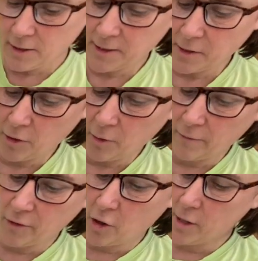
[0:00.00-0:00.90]
So
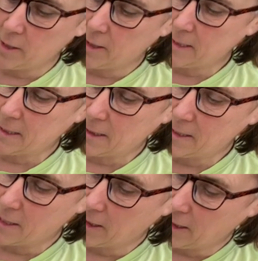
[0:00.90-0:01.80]
I've got this little
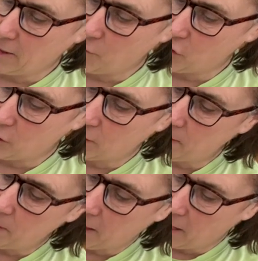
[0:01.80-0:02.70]
succulent which looks a
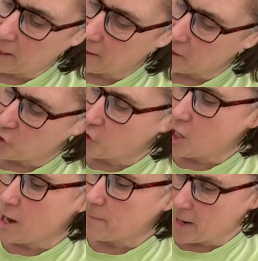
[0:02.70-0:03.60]
bit like a sharp